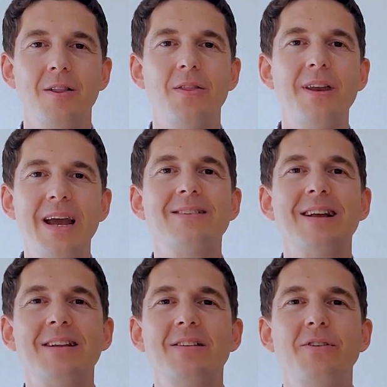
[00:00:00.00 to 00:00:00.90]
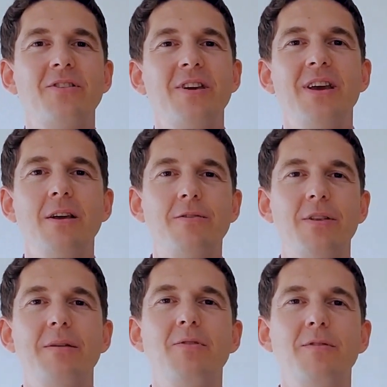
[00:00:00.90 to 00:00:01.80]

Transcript: The next activity is for them